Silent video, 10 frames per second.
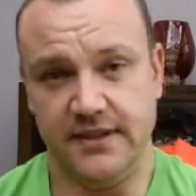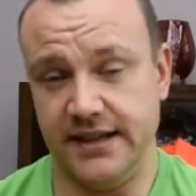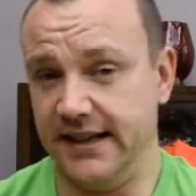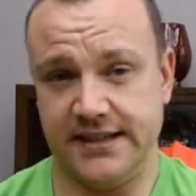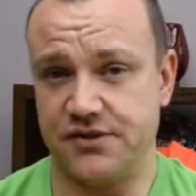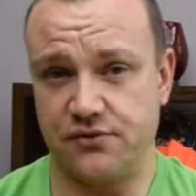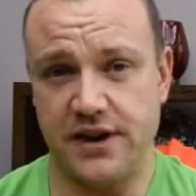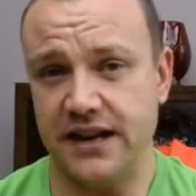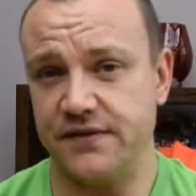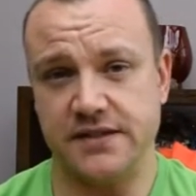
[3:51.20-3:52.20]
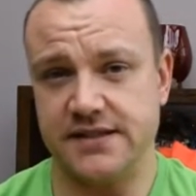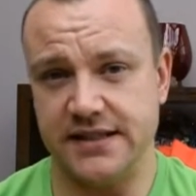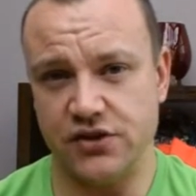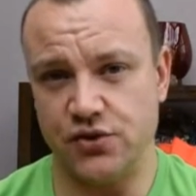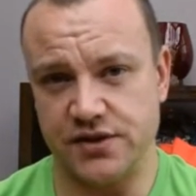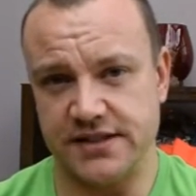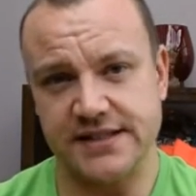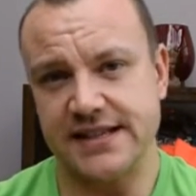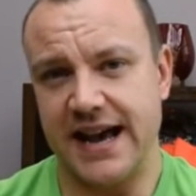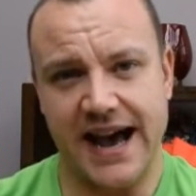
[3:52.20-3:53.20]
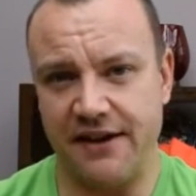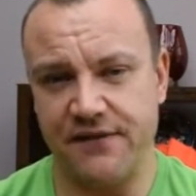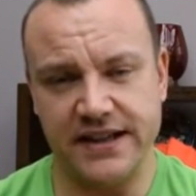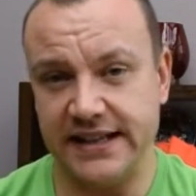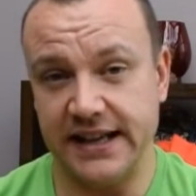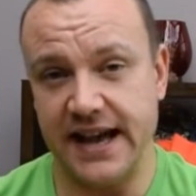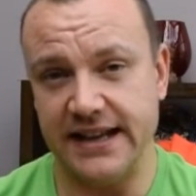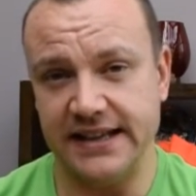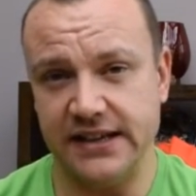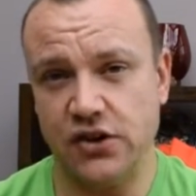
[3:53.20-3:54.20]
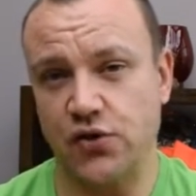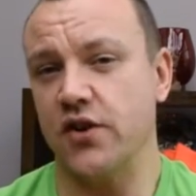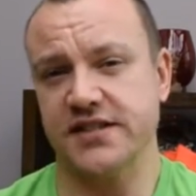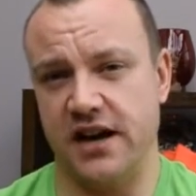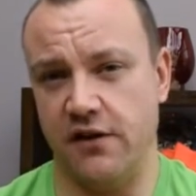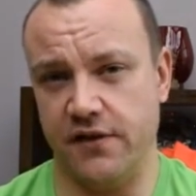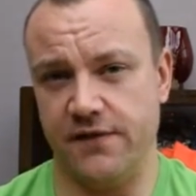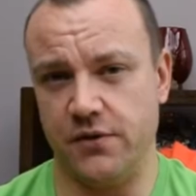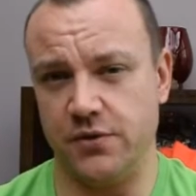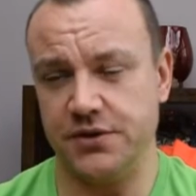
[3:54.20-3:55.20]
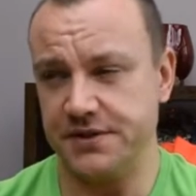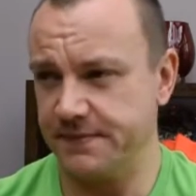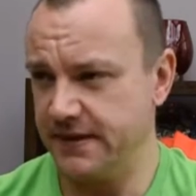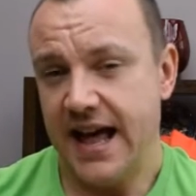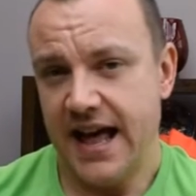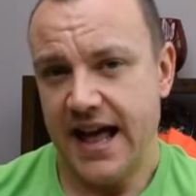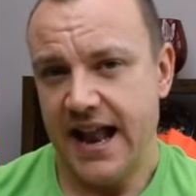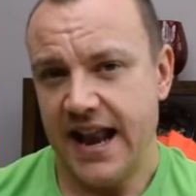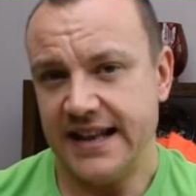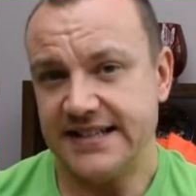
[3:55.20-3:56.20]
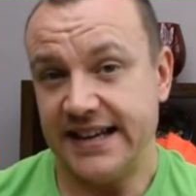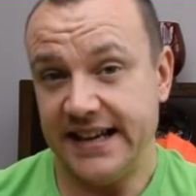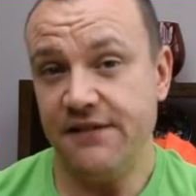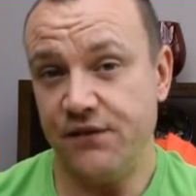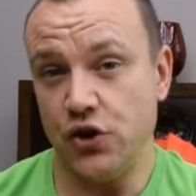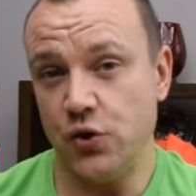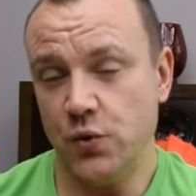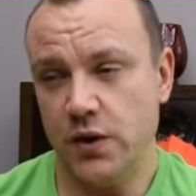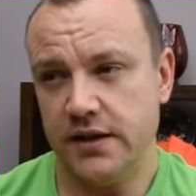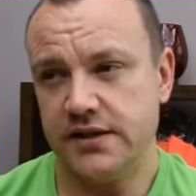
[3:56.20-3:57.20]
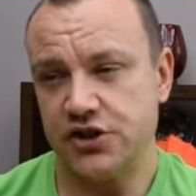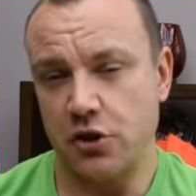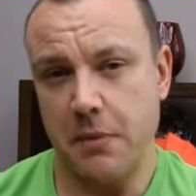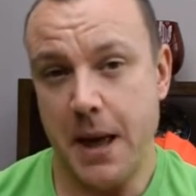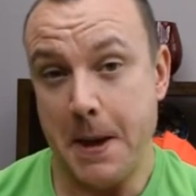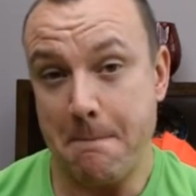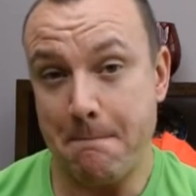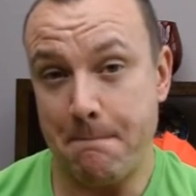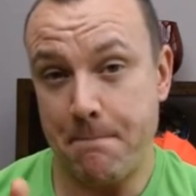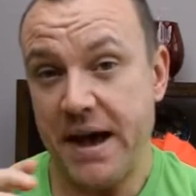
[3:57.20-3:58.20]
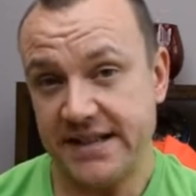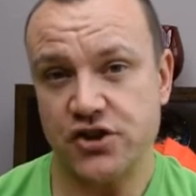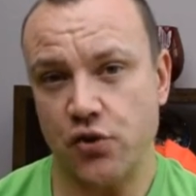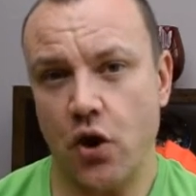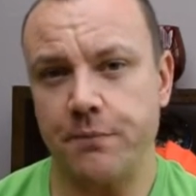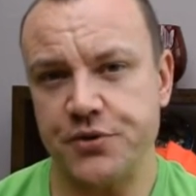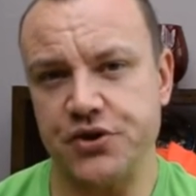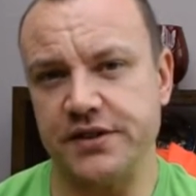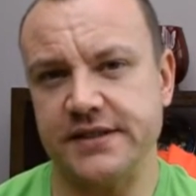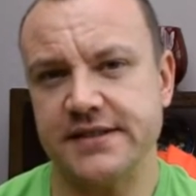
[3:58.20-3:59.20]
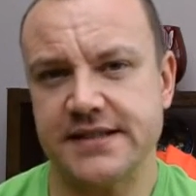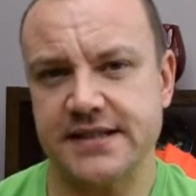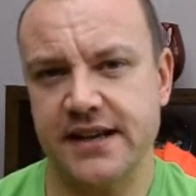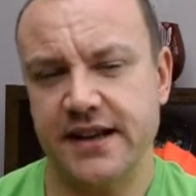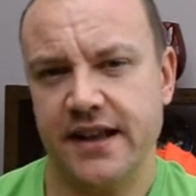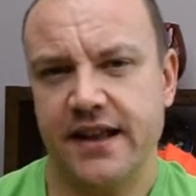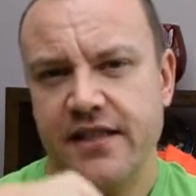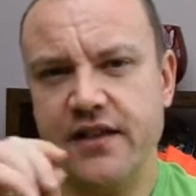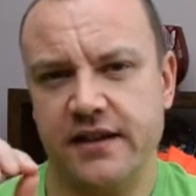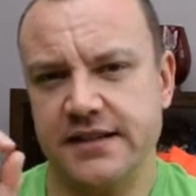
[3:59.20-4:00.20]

it's irrelevant. It doesn't have any crossover for us. Let's give you some better options that are